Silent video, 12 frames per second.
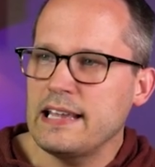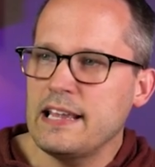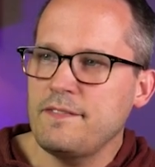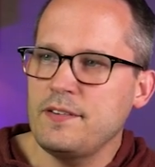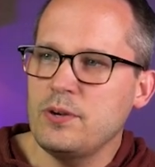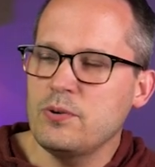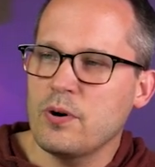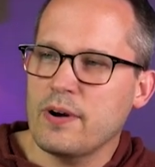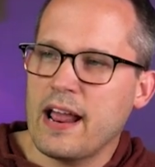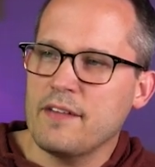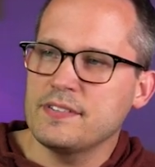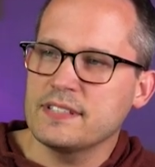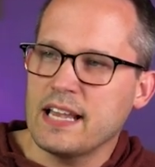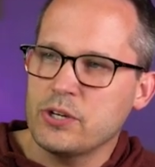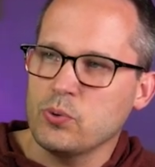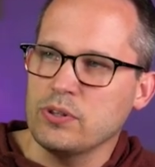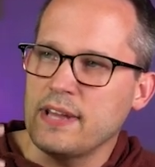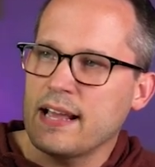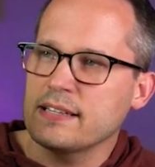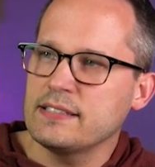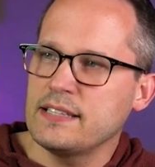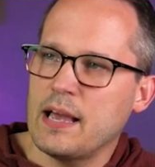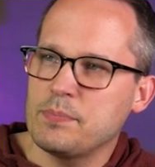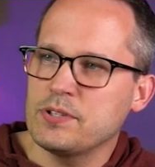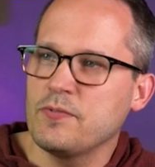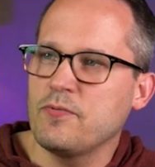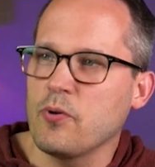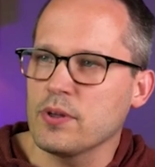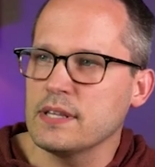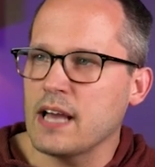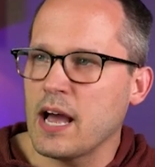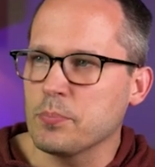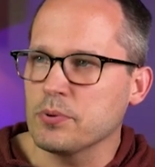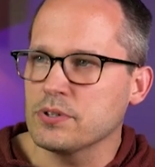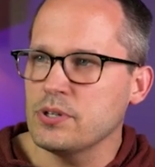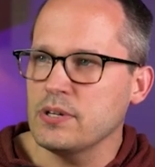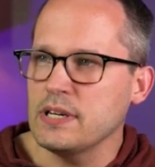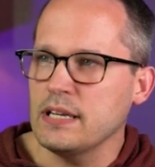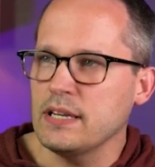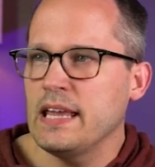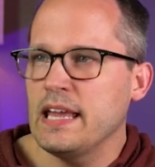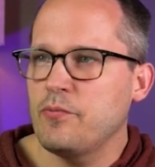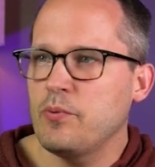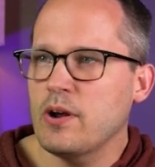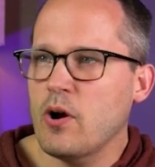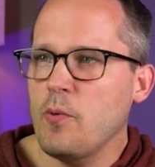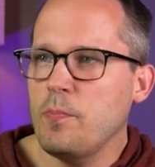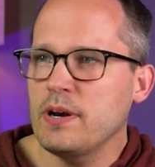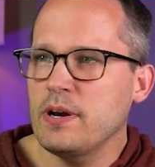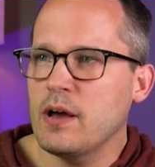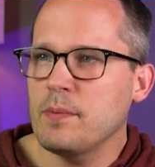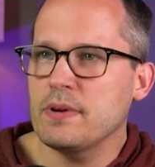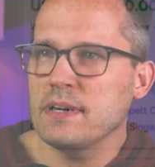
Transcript: if you don't have scheduled next steps for this opportunity. If we open up an